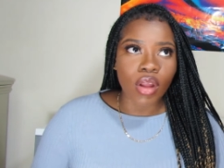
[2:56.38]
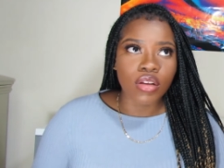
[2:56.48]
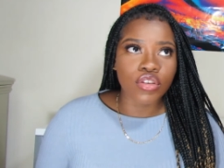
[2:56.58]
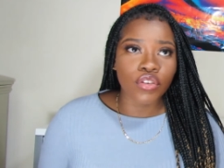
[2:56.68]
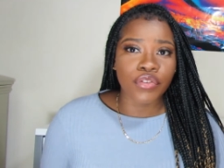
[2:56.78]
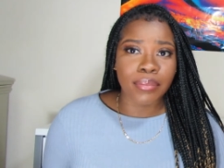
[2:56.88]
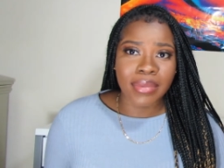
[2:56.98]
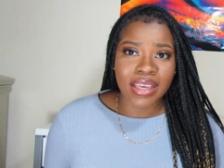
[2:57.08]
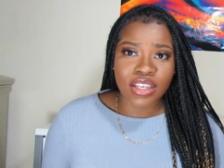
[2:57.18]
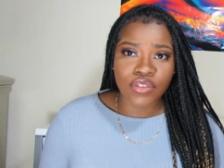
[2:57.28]
so for
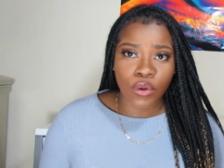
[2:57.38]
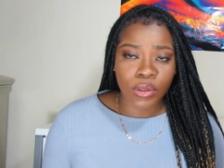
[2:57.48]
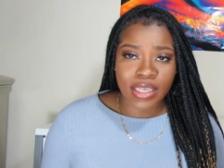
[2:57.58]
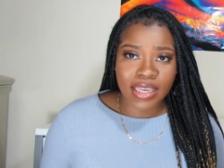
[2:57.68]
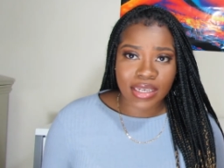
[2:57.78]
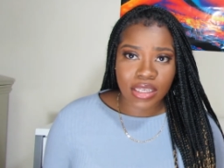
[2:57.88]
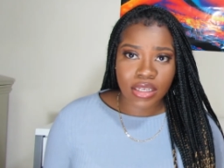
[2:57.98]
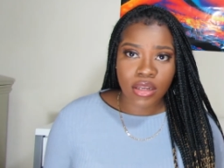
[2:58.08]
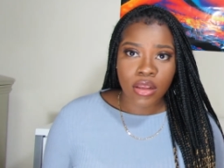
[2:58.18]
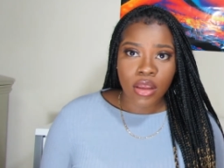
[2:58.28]
me,
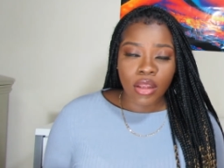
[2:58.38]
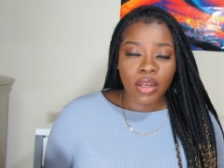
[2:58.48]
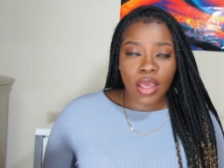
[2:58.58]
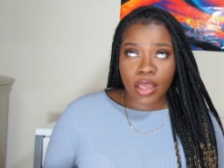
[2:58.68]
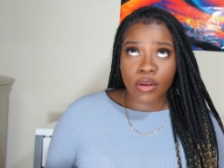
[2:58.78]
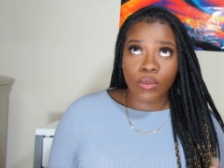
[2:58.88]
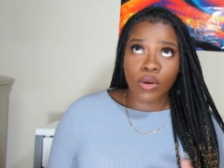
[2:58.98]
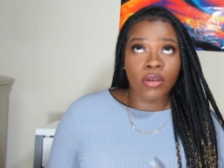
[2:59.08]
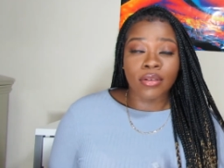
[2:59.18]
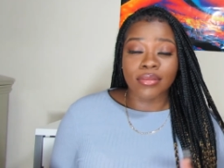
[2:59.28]
exfoliating, like,
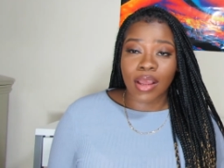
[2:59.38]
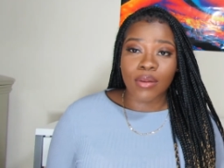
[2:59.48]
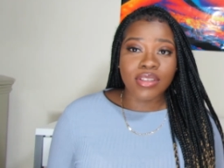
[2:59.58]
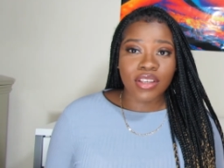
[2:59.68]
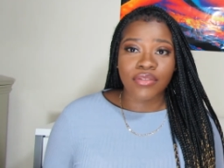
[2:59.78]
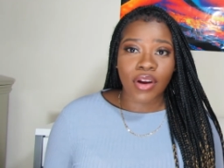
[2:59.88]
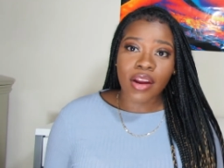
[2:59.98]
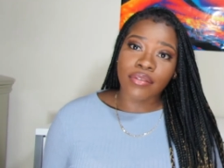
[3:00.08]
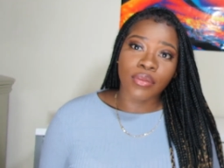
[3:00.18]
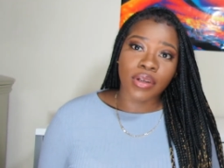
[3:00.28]
well, I would say for
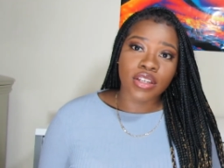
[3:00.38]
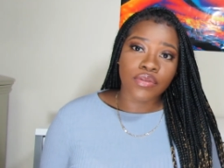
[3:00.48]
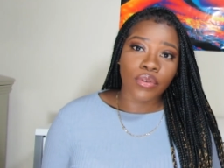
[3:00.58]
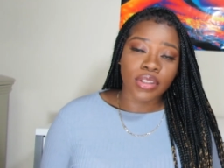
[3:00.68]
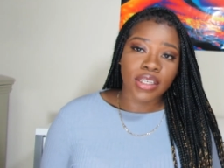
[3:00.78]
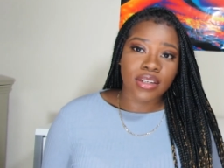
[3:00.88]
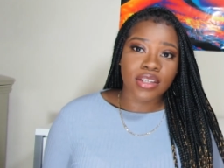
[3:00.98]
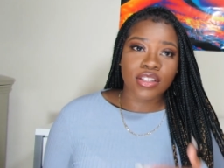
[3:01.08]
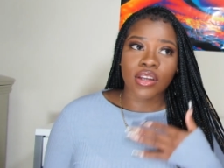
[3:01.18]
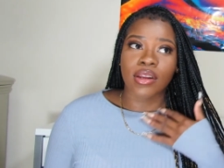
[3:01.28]
everyone, exfoliating
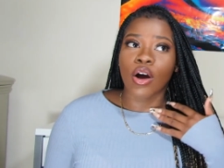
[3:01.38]
is gonna